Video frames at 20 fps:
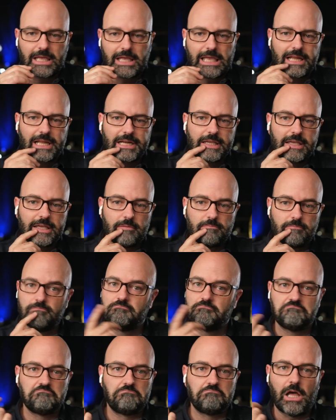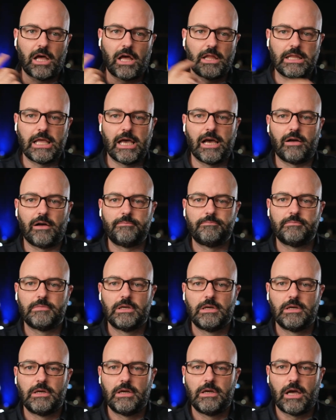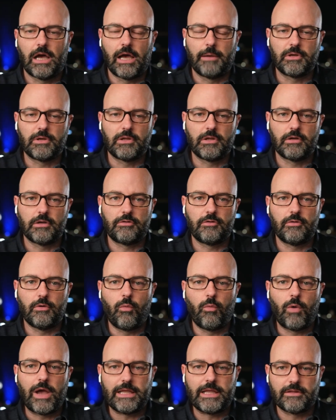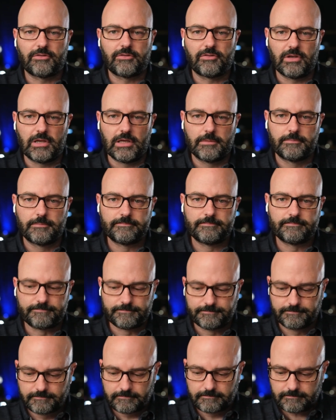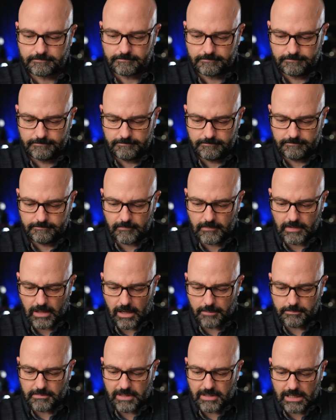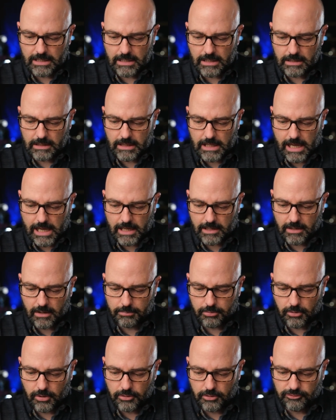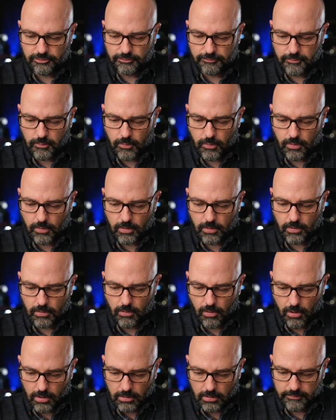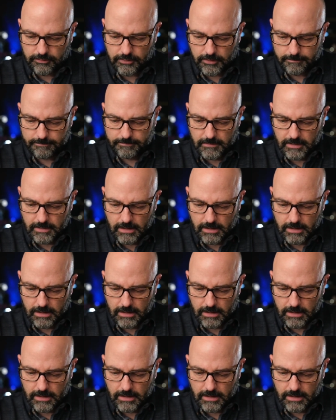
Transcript: getting it? Not now. I'm going to do a wait and see. I'm taking that approach for all of them.